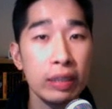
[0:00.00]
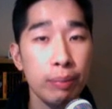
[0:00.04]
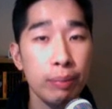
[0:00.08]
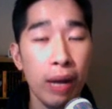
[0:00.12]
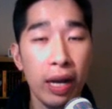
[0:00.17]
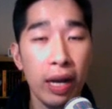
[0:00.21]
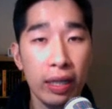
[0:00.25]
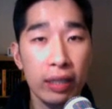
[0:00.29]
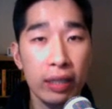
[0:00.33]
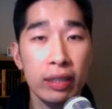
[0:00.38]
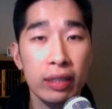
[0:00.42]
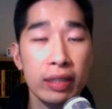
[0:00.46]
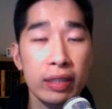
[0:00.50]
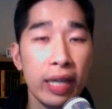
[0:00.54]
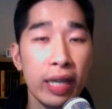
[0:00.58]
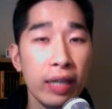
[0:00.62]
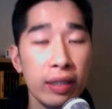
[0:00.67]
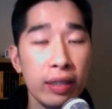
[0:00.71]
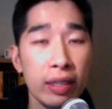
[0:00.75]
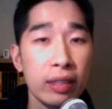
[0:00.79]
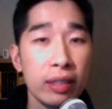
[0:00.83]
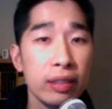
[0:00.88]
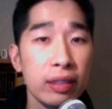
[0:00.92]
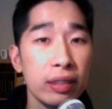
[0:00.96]
marketers out
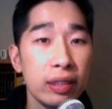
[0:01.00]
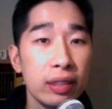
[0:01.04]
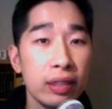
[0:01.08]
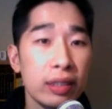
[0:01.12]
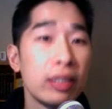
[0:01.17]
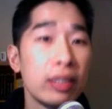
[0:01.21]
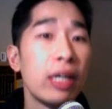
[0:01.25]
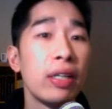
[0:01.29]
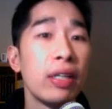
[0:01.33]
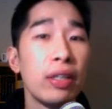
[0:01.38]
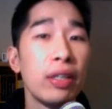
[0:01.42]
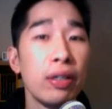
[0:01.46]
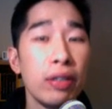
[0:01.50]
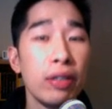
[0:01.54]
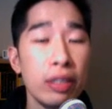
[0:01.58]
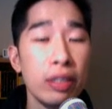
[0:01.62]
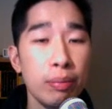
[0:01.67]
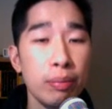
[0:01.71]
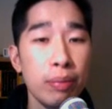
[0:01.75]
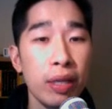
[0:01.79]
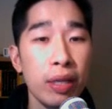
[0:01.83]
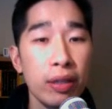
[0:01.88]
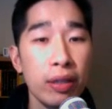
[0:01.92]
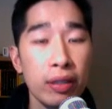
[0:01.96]
there just don't know this
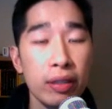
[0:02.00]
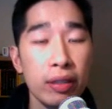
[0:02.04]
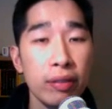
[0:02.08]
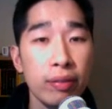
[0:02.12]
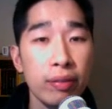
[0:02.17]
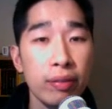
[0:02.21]
method.